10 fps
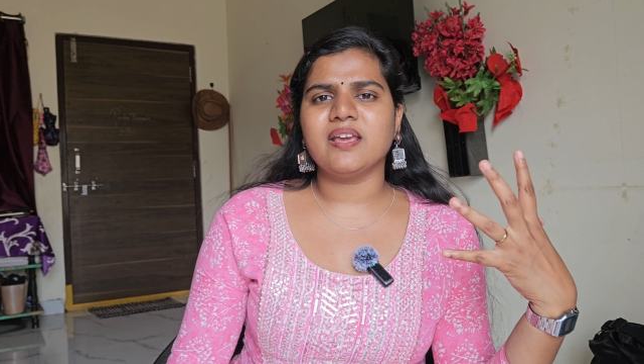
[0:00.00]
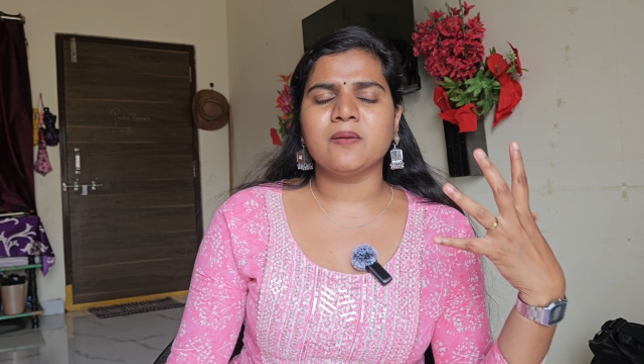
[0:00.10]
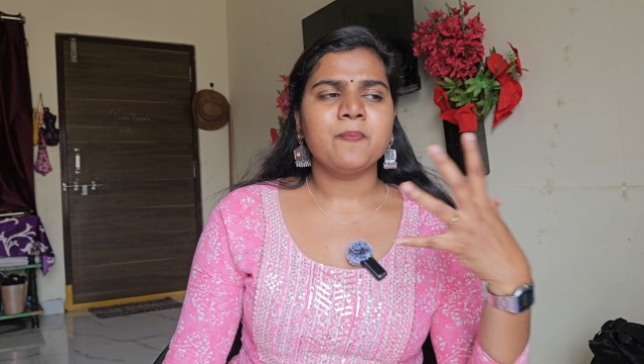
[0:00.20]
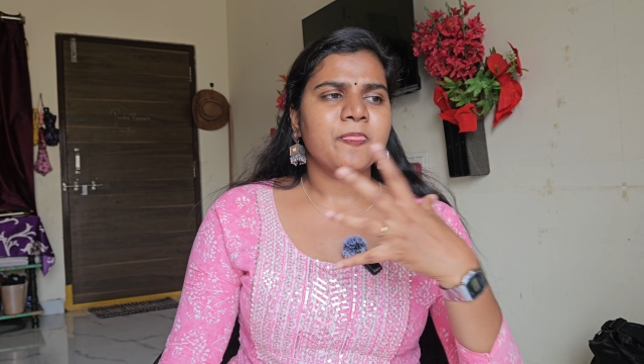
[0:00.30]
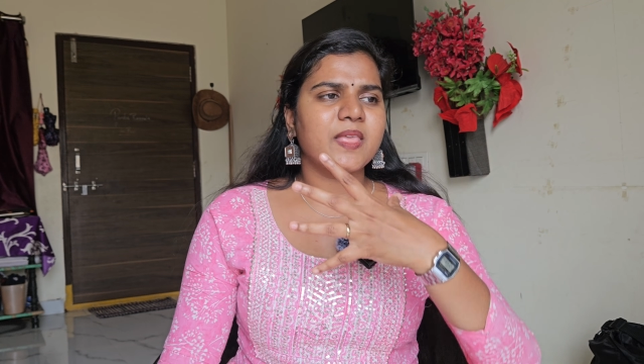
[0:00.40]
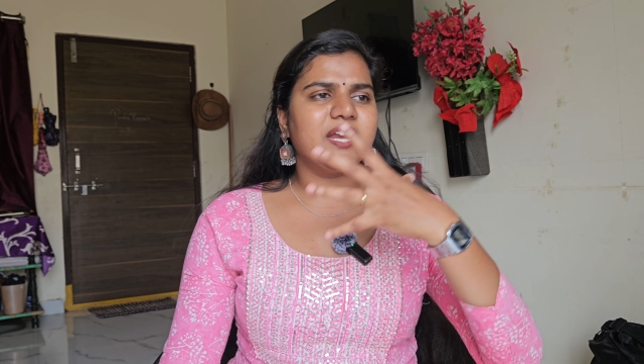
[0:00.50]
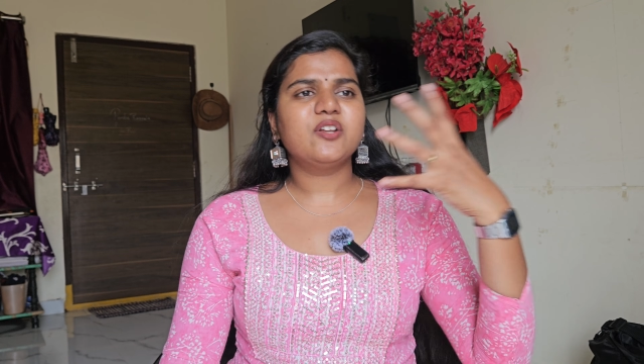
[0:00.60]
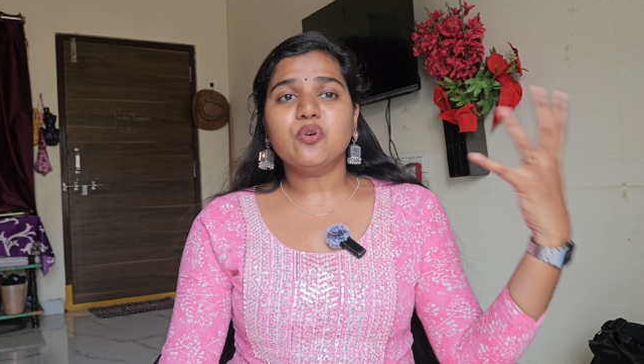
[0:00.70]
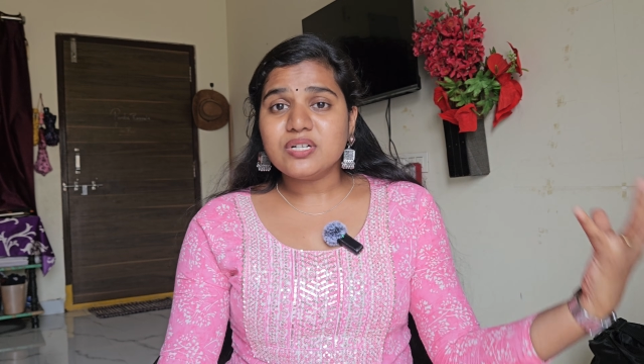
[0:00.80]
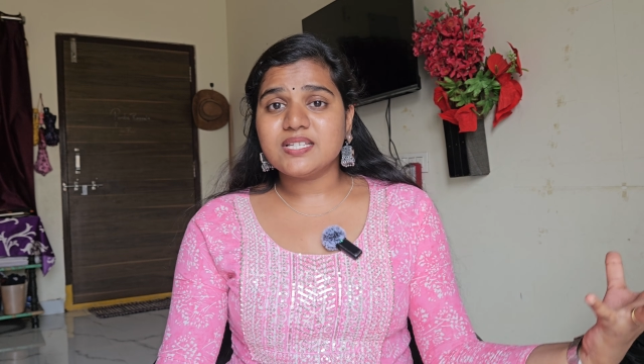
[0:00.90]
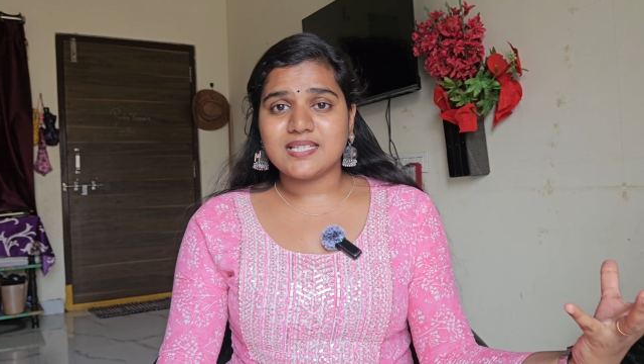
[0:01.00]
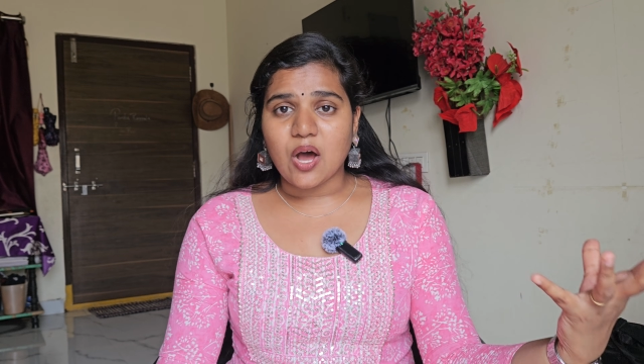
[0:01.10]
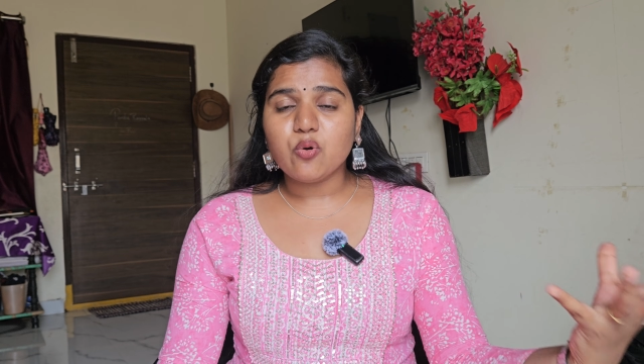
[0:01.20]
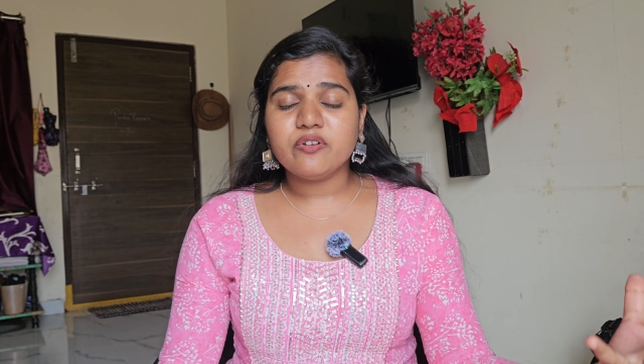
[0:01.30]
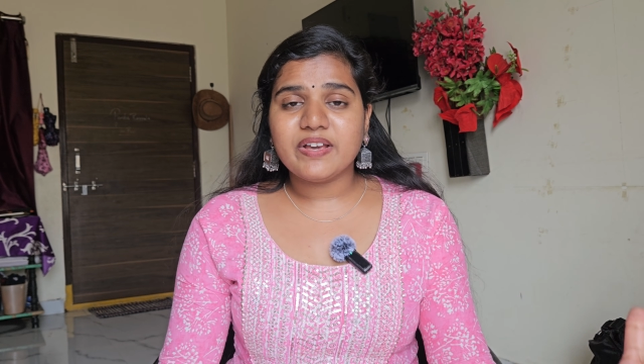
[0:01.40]
like it could
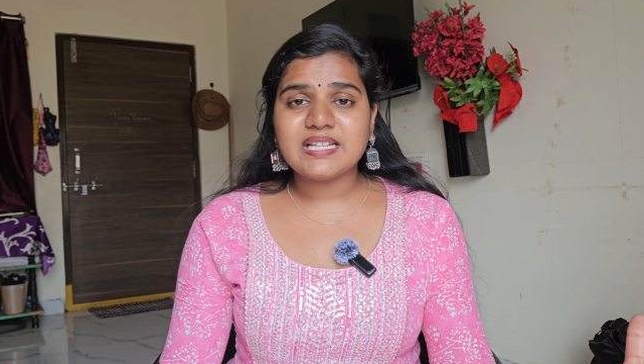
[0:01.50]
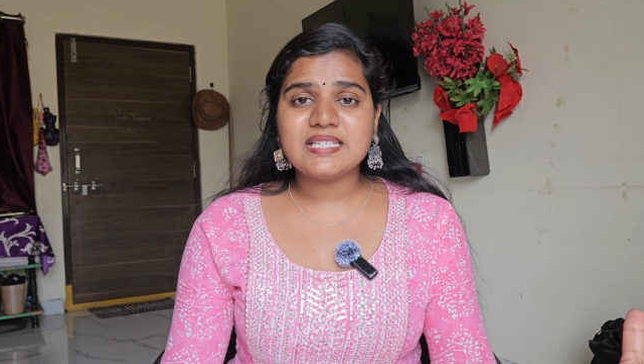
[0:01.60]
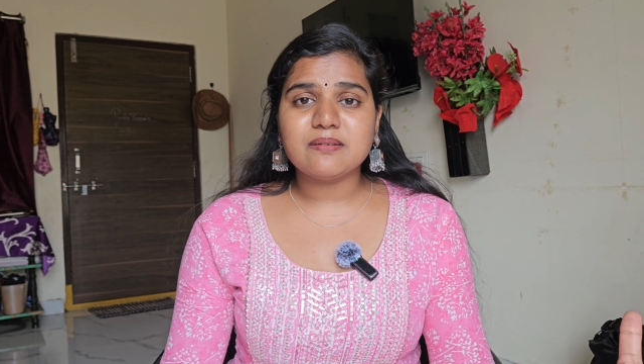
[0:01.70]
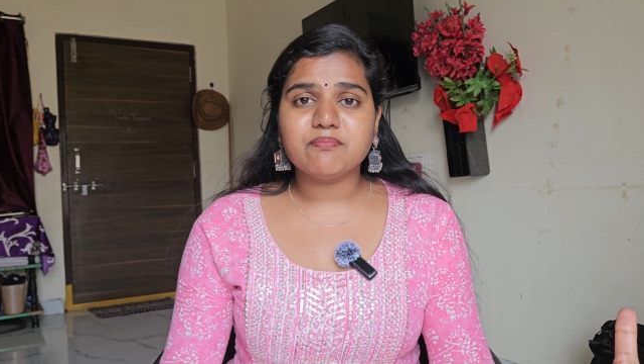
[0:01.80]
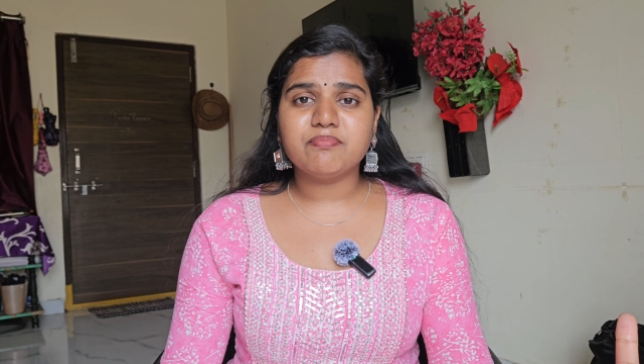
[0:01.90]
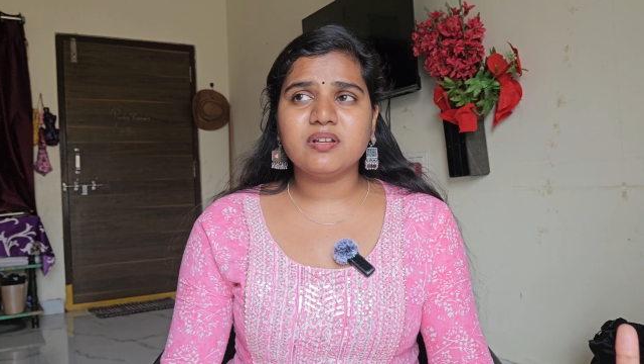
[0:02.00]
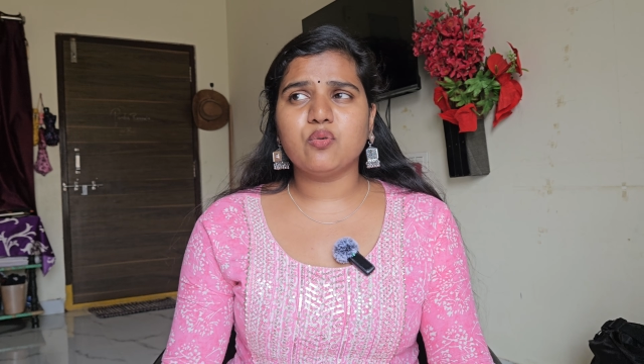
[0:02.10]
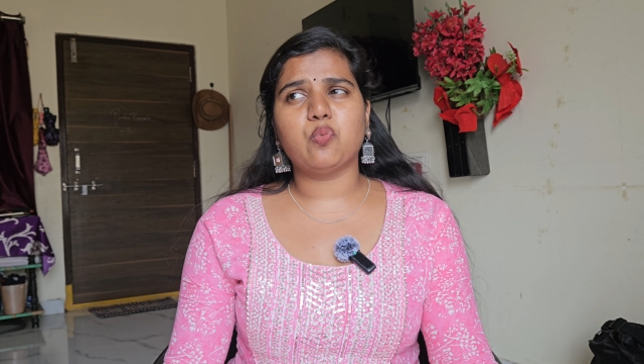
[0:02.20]
sound very simple.